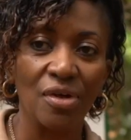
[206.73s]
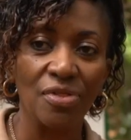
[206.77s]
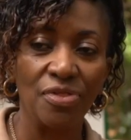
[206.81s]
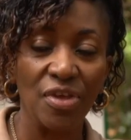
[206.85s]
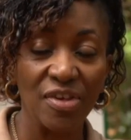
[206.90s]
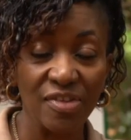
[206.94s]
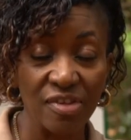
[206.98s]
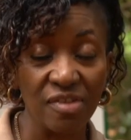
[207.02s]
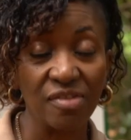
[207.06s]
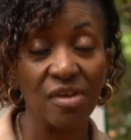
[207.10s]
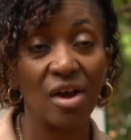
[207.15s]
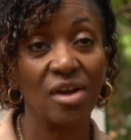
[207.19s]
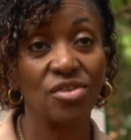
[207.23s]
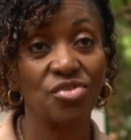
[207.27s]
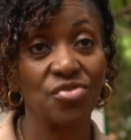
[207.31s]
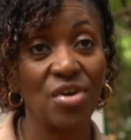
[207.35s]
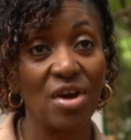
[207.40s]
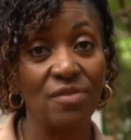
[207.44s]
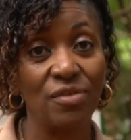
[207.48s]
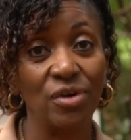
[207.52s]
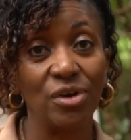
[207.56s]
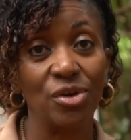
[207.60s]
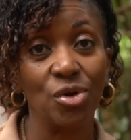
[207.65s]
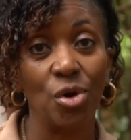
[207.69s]
This is our
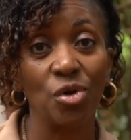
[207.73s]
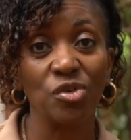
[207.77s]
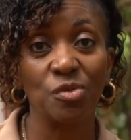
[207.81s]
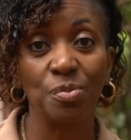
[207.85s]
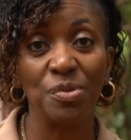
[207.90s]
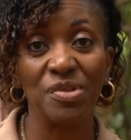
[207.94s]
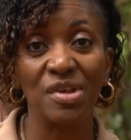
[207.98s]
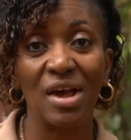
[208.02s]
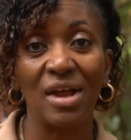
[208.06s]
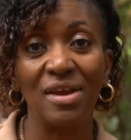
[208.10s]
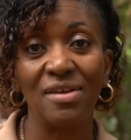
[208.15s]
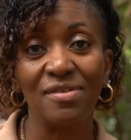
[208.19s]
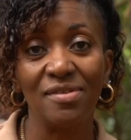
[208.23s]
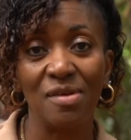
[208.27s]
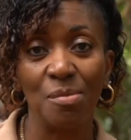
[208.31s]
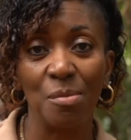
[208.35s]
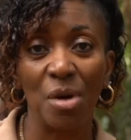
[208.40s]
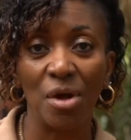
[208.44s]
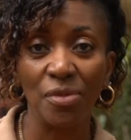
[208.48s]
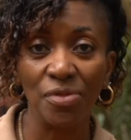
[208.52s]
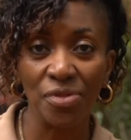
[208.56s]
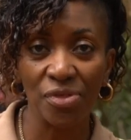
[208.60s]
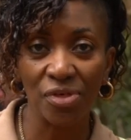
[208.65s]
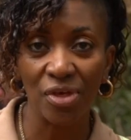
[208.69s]
Travel and Hospitality
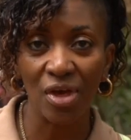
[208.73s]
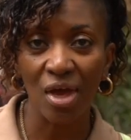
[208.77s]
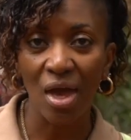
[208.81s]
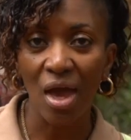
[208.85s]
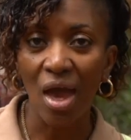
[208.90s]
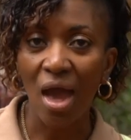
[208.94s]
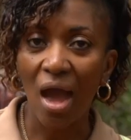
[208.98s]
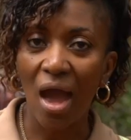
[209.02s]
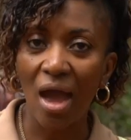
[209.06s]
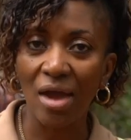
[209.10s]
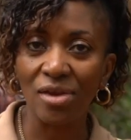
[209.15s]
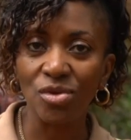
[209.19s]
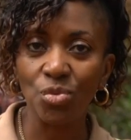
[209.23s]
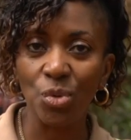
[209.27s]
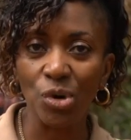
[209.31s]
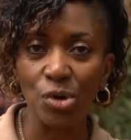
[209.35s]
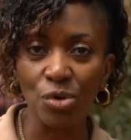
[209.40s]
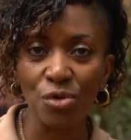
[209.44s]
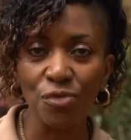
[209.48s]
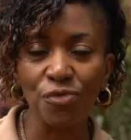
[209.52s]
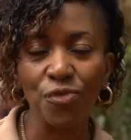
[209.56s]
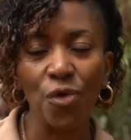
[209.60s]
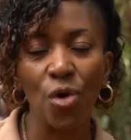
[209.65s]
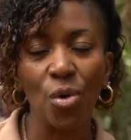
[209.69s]
Month, and we
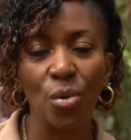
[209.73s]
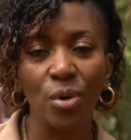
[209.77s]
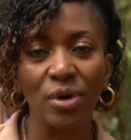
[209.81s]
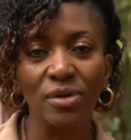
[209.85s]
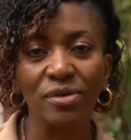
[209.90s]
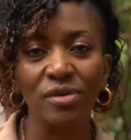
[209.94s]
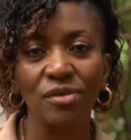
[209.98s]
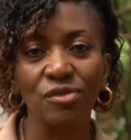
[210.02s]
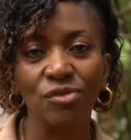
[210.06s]
look forward